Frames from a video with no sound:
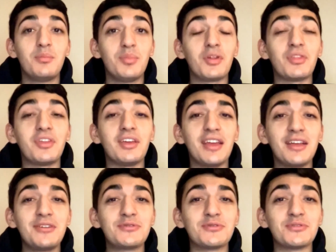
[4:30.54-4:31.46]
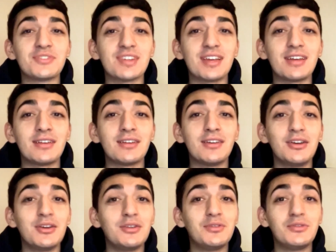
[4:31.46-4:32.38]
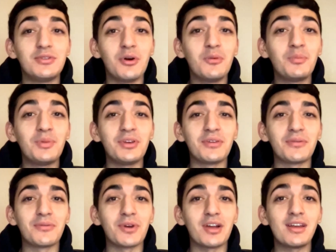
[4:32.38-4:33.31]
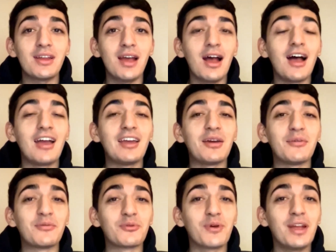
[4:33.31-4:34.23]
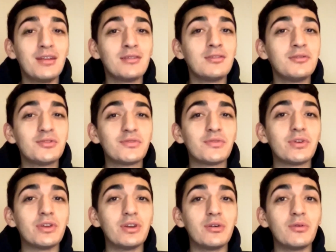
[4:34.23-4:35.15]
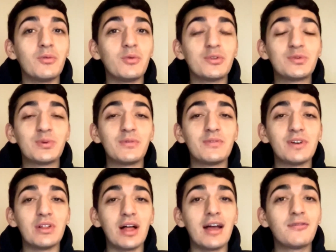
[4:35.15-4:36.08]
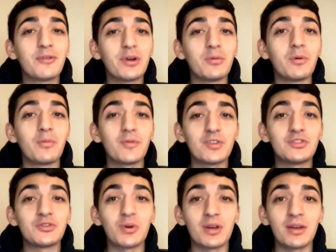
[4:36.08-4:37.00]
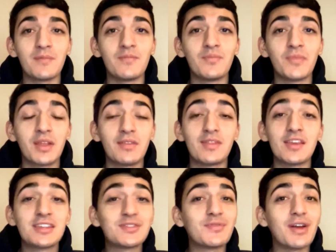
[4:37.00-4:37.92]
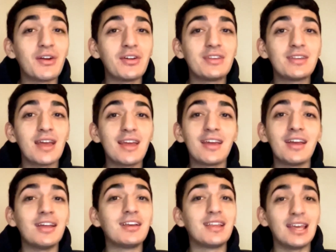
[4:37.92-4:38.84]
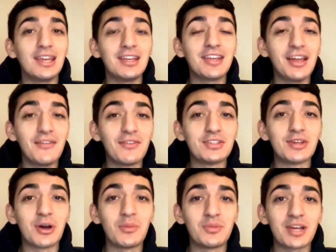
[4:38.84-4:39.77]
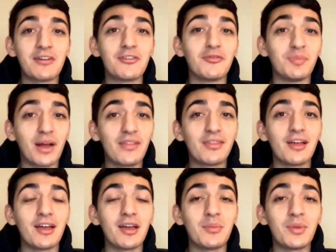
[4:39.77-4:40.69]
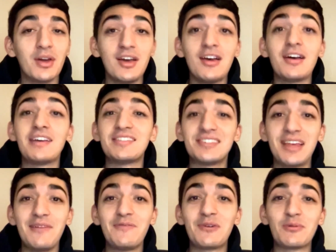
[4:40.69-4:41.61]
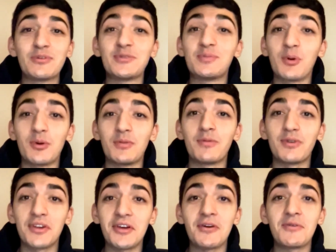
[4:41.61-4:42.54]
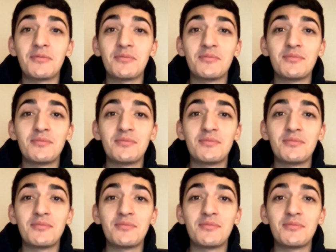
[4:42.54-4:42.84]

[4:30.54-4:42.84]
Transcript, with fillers: But the angel said, Don't be afraid, I have great news for you, which will fill everyone with joy. This very day in King David's hometown of Bethlehem, a Savior was born for you.